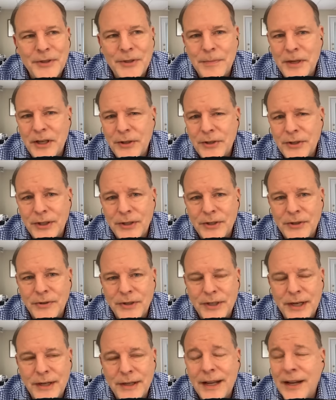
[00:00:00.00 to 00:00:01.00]
to being 6 or
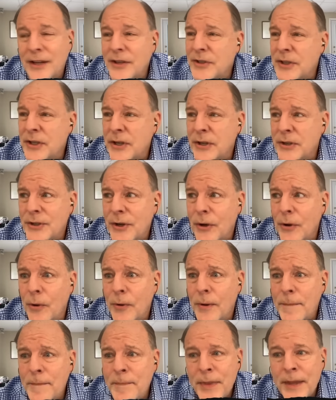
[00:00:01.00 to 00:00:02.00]
10,000 years
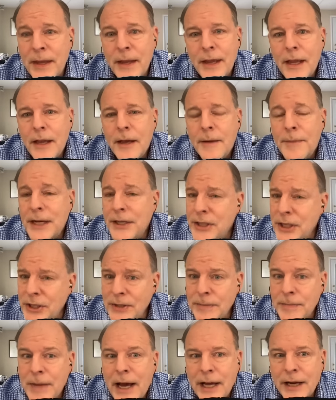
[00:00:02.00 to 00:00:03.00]
old but it
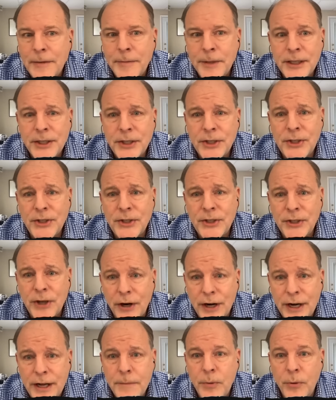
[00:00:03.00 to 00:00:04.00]
doesn't matter because its
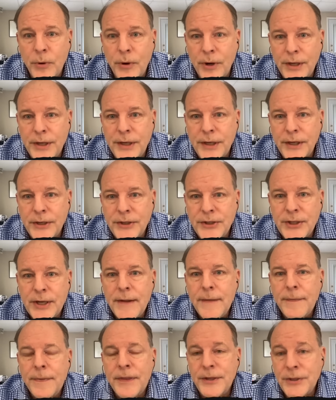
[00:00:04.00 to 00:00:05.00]
starting point is
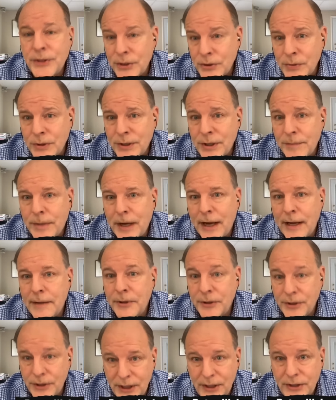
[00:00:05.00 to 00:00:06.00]
this is what the
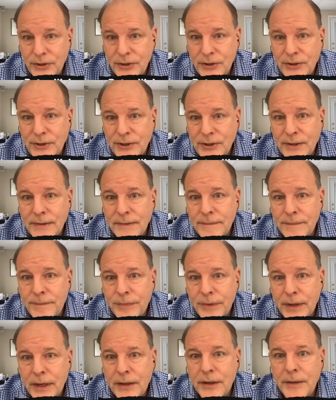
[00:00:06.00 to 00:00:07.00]
bible teaches
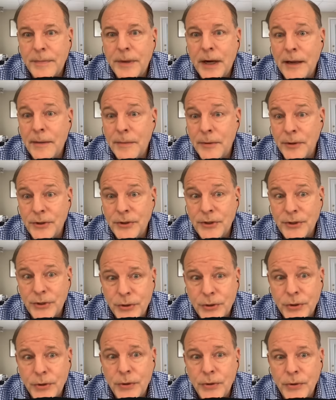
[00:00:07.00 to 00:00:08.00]
and the mm. bible is
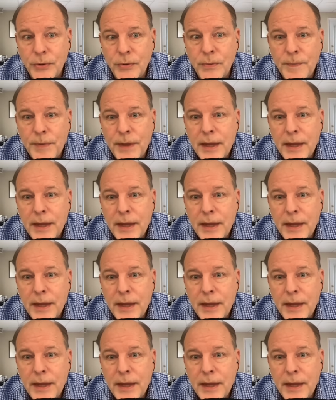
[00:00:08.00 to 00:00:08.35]
true